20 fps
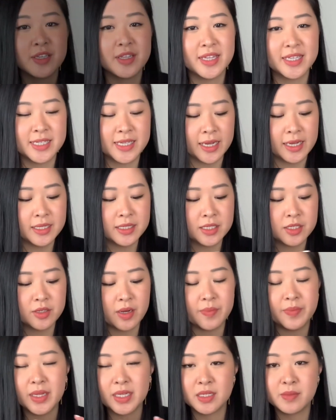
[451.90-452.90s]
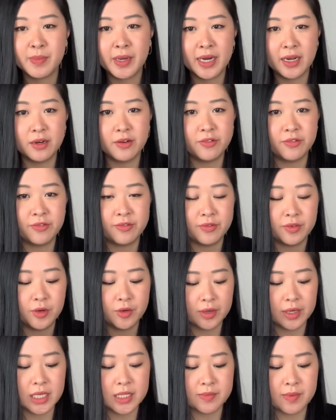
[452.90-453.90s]
the second strap that's part of
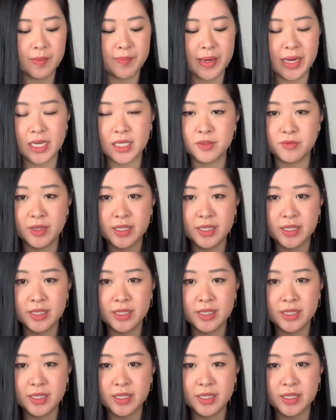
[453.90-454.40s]
Organize My Bag's